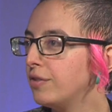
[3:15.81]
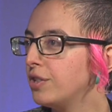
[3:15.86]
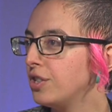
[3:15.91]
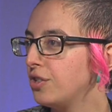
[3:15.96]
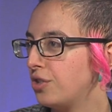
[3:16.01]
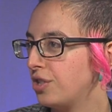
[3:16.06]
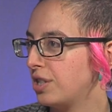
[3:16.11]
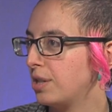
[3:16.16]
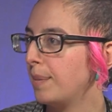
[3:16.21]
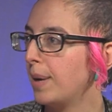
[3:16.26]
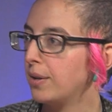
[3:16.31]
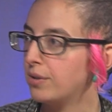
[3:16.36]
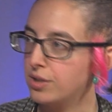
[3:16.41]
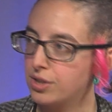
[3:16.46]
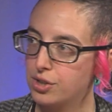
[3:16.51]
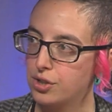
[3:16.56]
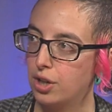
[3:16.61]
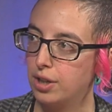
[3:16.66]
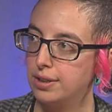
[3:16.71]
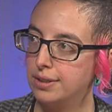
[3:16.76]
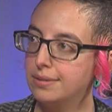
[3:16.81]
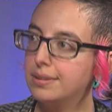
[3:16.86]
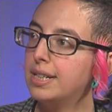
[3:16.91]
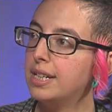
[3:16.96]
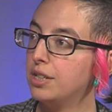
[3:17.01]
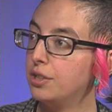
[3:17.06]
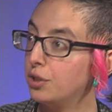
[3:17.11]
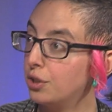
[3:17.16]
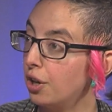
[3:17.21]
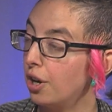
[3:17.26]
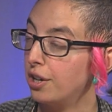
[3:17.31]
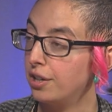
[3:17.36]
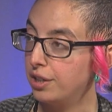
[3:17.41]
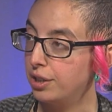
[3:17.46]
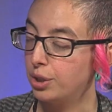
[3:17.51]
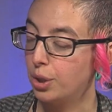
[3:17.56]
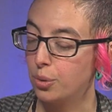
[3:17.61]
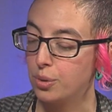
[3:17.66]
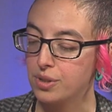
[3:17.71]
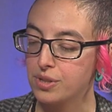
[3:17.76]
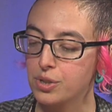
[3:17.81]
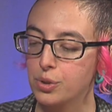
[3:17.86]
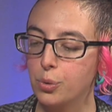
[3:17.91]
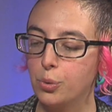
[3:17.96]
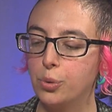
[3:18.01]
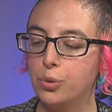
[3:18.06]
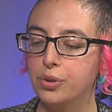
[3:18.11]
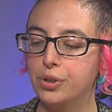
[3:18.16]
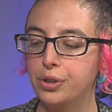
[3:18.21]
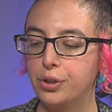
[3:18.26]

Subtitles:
She's just about to start kindergarten and go to school,